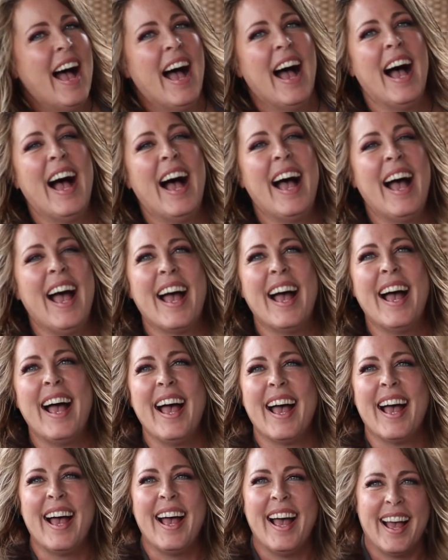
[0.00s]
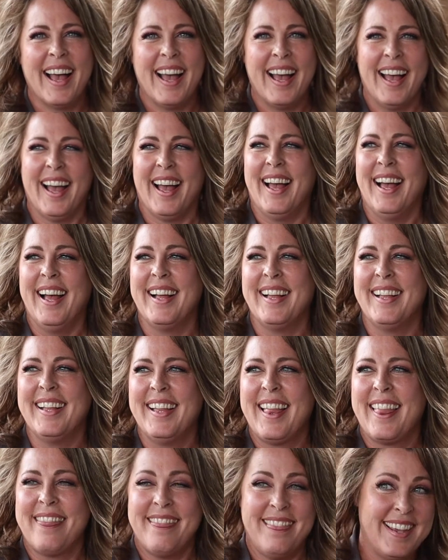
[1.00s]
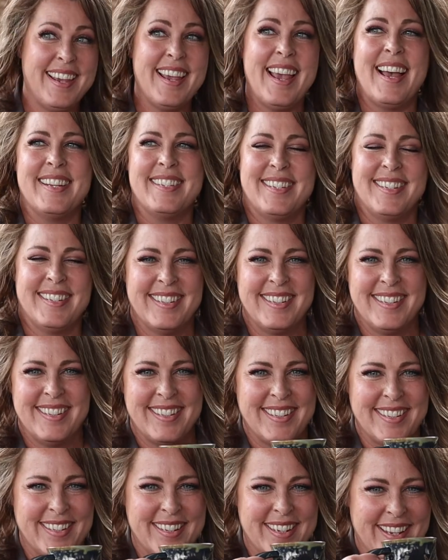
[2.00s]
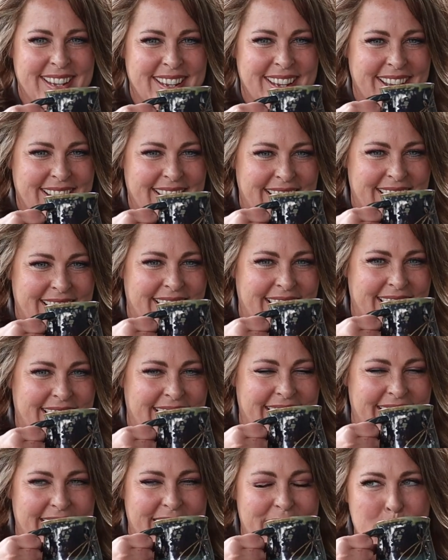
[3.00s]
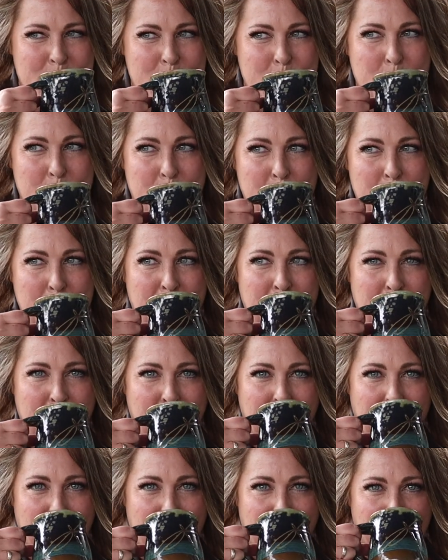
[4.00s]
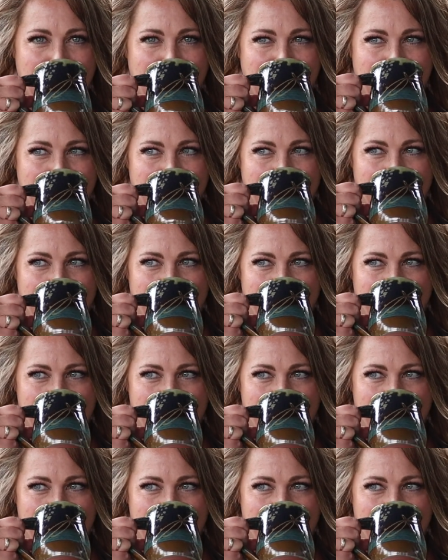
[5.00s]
the best. So yeah, like it just doesn't take a